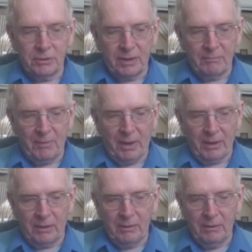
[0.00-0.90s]
said
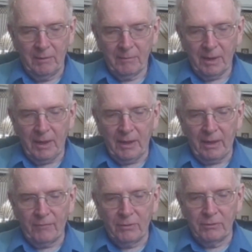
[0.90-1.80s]
Michael. "I'll
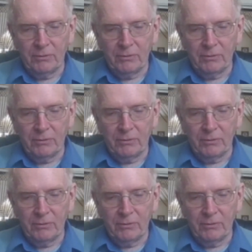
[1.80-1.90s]
have you